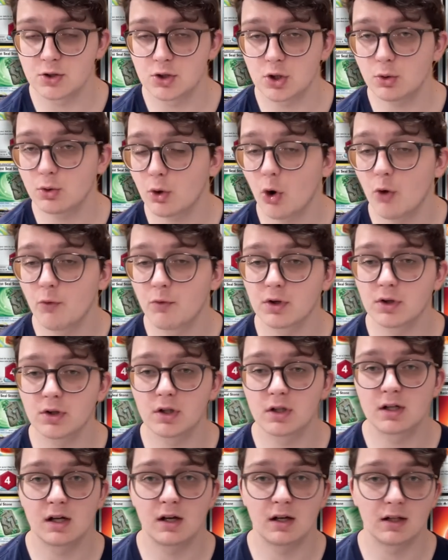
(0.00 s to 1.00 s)
Don't
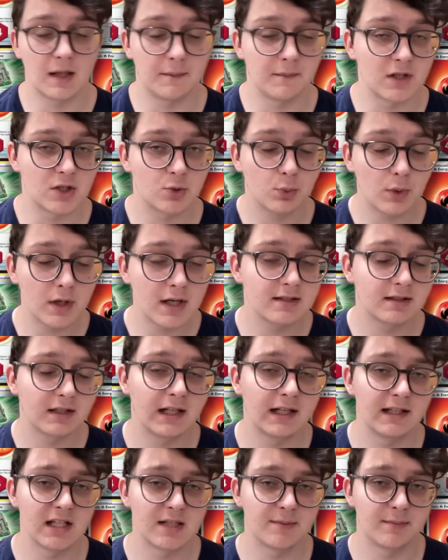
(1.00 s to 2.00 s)
overlook Calamitous
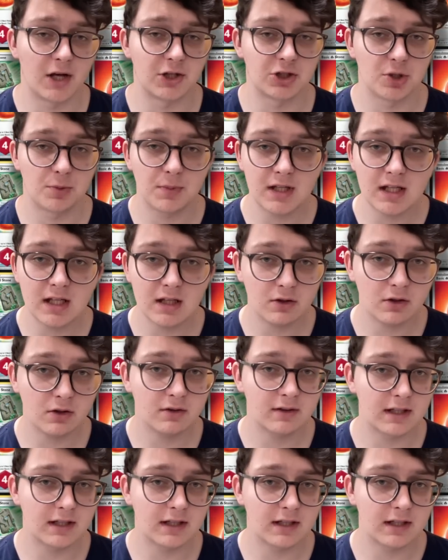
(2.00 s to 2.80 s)
Wasteland in this matchup either.